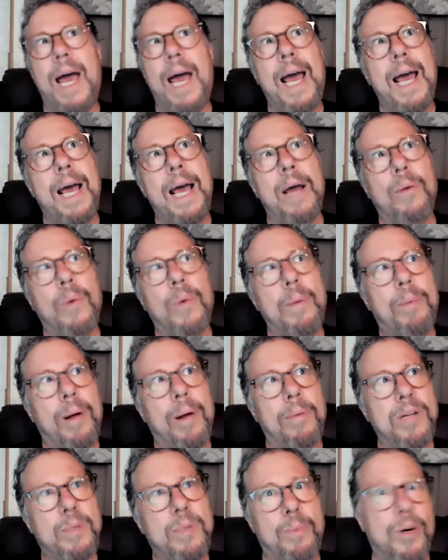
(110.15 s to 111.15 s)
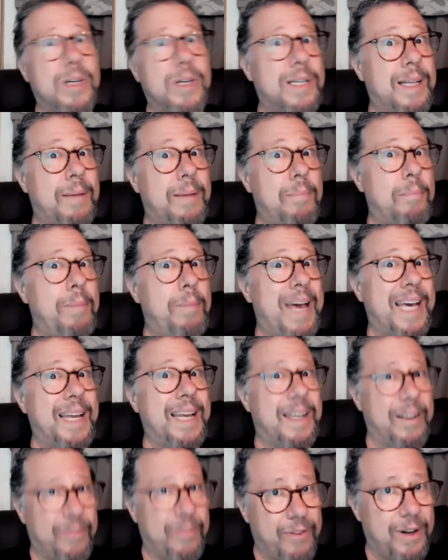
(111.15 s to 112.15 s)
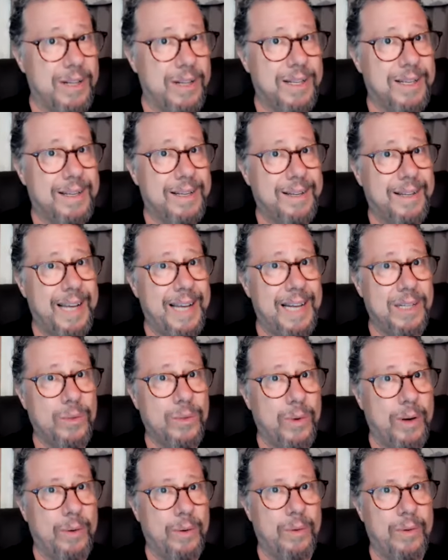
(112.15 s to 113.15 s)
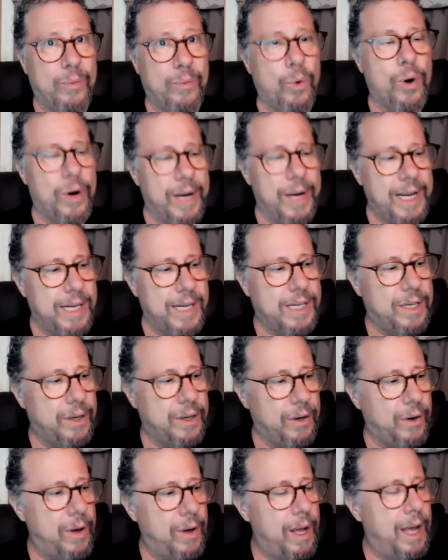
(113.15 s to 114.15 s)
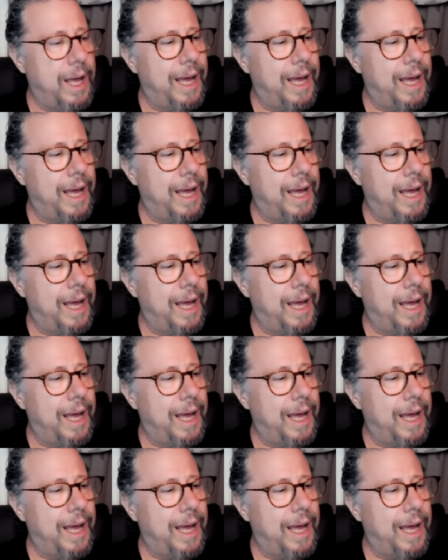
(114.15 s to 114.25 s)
and we publish books that make a difference. That's what we're into.